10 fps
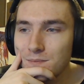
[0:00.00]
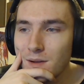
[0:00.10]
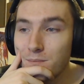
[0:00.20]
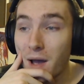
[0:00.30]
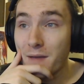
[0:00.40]

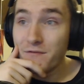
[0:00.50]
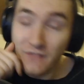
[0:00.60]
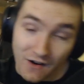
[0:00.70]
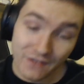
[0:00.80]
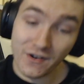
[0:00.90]
But I'm
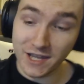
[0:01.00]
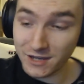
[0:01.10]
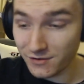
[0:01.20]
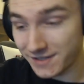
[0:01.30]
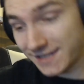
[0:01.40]
very, very
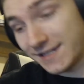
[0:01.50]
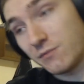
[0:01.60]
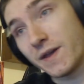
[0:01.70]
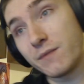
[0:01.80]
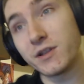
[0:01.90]
curious to see
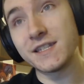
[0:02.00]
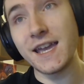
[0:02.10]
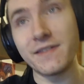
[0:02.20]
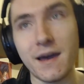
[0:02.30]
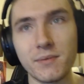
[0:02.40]
where they want to
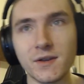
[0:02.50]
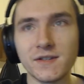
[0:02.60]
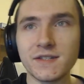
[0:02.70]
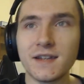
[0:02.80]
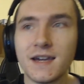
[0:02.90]
take that
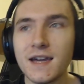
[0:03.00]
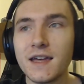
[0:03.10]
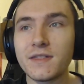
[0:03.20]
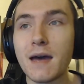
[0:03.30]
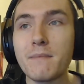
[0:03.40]
because
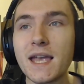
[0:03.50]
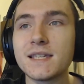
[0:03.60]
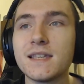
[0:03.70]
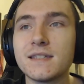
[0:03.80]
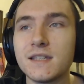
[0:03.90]
that makes
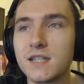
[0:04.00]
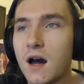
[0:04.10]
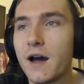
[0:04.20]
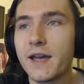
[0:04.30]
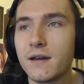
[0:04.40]
this
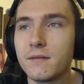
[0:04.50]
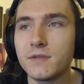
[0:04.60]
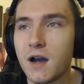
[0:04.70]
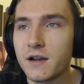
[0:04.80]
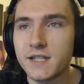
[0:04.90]
entire
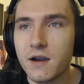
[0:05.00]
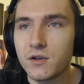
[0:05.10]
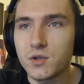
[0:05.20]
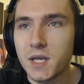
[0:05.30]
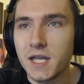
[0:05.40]
dark
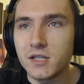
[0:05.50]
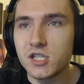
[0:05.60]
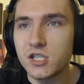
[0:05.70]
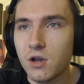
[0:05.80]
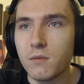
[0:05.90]
territory
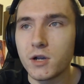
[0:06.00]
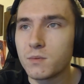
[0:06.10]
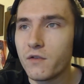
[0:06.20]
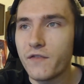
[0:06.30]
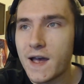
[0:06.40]
so much
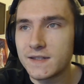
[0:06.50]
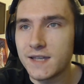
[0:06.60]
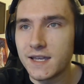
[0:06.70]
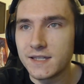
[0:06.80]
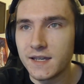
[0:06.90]
more
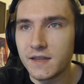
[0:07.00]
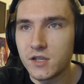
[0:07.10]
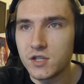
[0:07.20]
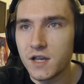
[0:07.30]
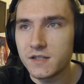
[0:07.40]
fascinating than
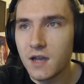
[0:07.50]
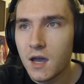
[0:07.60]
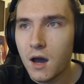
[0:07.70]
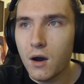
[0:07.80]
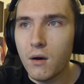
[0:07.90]
just
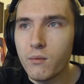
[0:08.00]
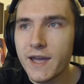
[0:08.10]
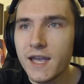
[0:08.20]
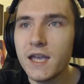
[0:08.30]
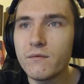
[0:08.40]
oh we're
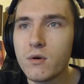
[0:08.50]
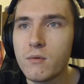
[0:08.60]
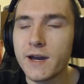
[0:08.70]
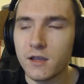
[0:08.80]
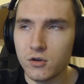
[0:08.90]
evil
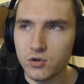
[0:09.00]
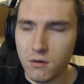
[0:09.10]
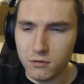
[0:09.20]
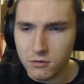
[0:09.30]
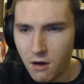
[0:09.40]
we're going to
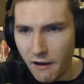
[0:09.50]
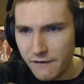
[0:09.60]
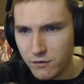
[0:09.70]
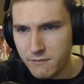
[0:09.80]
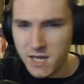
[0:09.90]
control all our
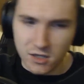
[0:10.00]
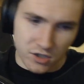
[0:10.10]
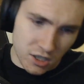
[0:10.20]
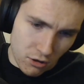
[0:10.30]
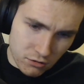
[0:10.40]
evil minions
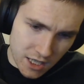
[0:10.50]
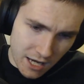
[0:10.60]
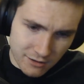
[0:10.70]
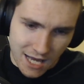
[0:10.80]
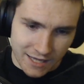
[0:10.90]
to go take
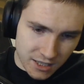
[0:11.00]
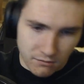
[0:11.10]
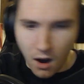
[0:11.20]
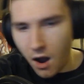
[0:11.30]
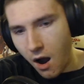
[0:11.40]
out alice
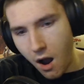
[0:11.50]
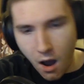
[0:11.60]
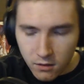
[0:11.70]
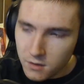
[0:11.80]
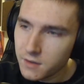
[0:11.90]
rah
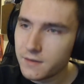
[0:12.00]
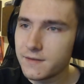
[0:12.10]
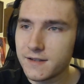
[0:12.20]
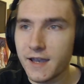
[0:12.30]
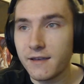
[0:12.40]

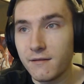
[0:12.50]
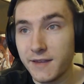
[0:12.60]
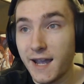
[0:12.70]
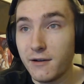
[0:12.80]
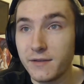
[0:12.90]
it's like
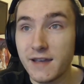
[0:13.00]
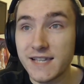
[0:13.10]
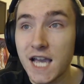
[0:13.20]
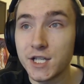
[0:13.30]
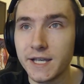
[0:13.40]
no there's
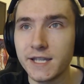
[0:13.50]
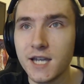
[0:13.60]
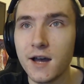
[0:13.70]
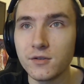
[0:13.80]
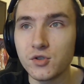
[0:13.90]
actually
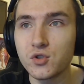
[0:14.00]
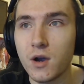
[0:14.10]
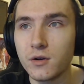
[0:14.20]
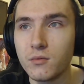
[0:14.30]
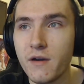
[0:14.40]
internal
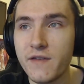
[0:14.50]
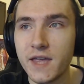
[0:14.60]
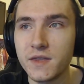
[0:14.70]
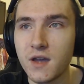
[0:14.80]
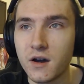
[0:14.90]
struggle
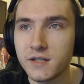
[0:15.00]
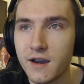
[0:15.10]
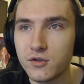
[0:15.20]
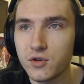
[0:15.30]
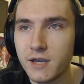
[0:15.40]
within the dark
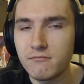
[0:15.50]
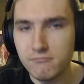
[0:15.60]
territory